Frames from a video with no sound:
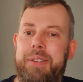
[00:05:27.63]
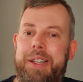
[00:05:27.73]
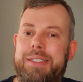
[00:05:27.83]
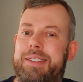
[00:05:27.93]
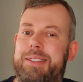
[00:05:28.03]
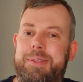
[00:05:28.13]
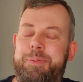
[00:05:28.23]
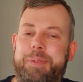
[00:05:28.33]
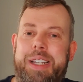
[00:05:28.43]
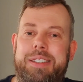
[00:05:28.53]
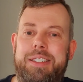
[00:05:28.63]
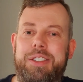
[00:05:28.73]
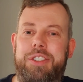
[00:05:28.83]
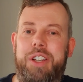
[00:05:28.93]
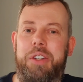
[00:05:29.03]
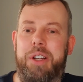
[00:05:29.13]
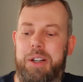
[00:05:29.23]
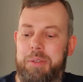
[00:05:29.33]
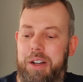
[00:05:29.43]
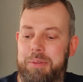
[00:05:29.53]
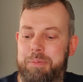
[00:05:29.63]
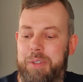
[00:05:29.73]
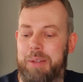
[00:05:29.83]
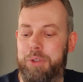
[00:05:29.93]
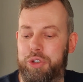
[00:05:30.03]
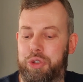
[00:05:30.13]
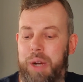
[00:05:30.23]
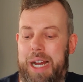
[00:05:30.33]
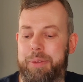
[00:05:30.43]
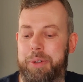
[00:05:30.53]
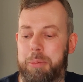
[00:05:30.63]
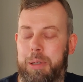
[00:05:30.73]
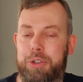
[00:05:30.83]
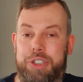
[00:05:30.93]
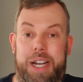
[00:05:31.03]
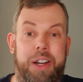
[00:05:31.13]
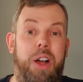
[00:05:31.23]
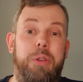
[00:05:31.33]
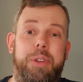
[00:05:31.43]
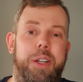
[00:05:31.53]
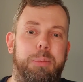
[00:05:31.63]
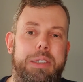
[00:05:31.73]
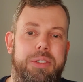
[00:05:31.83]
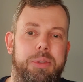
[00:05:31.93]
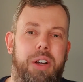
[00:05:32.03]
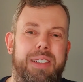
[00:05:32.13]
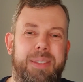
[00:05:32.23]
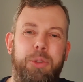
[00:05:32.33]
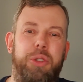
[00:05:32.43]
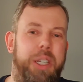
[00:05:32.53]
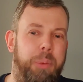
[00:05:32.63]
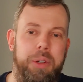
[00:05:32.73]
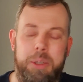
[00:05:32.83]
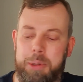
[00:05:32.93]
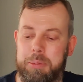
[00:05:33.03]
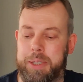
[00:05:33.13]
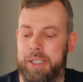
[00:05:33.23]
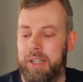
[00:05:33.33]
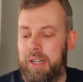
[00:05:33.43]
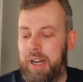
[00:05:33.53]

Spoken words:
That's a concern. I'm not sure how we would approach that, and I hope that there'll be some guidance. I'm sure there will. There'll probably be.